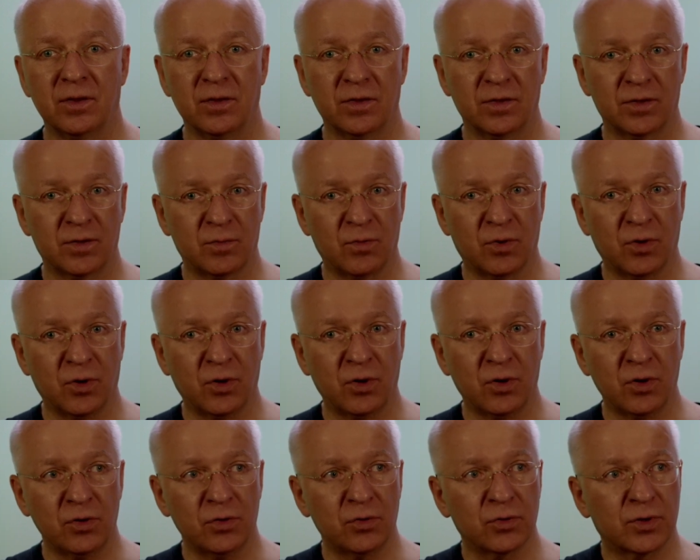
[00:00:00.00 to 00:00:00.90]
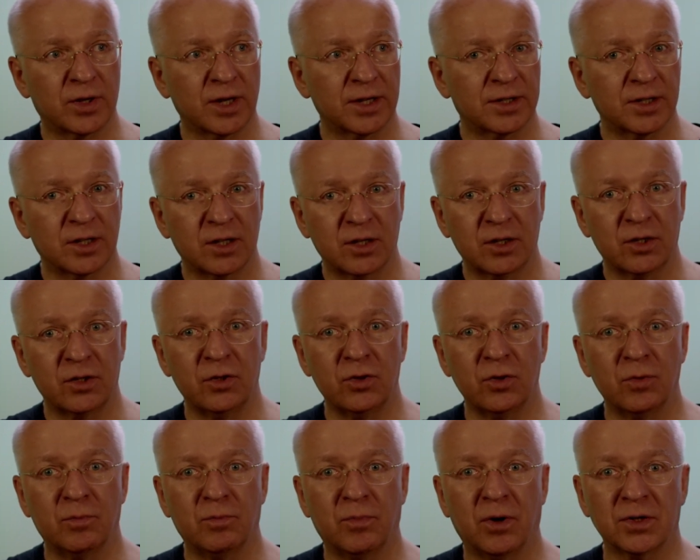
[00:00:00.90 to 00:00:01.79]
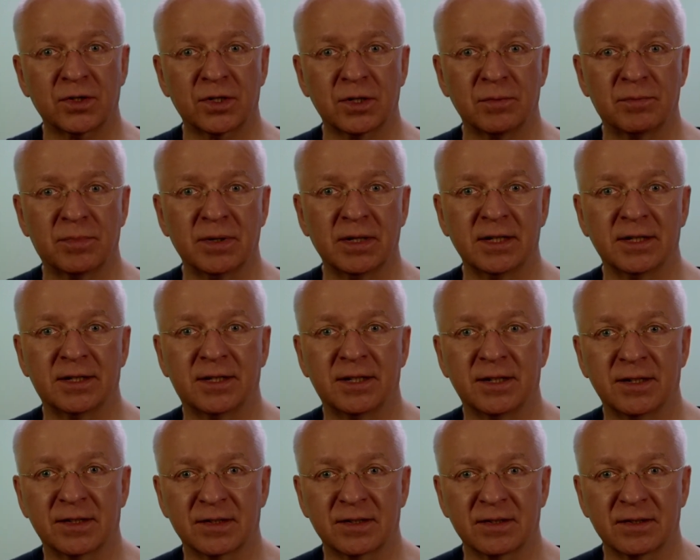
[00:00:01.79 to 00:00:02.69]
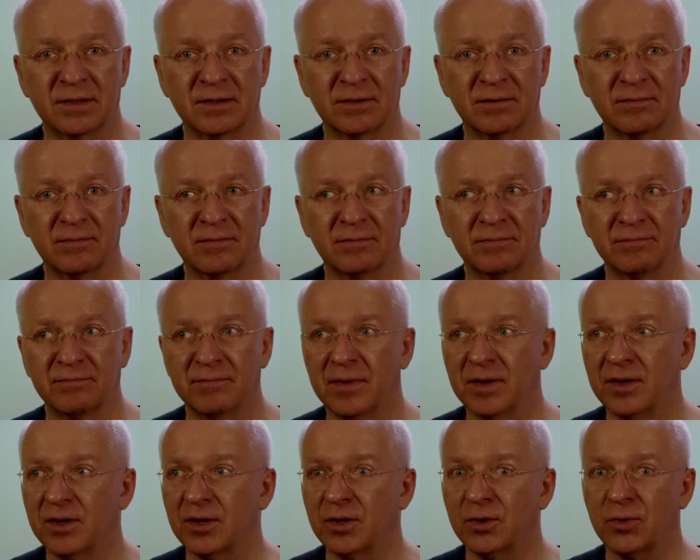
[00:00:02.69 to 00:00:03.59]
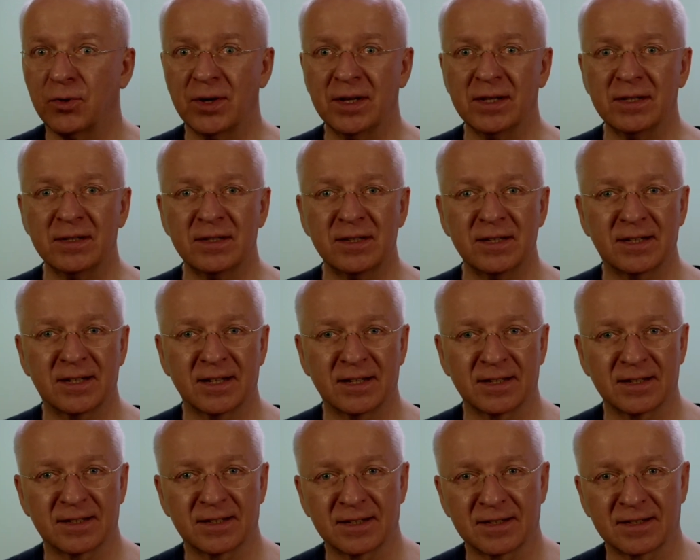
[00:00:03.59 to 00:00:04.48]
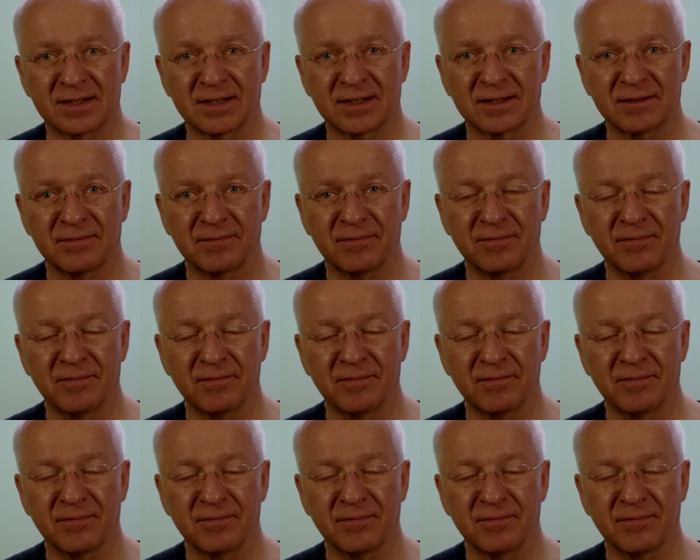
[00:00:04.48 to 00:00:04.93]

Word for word: the more you get new possibilities, coincidences.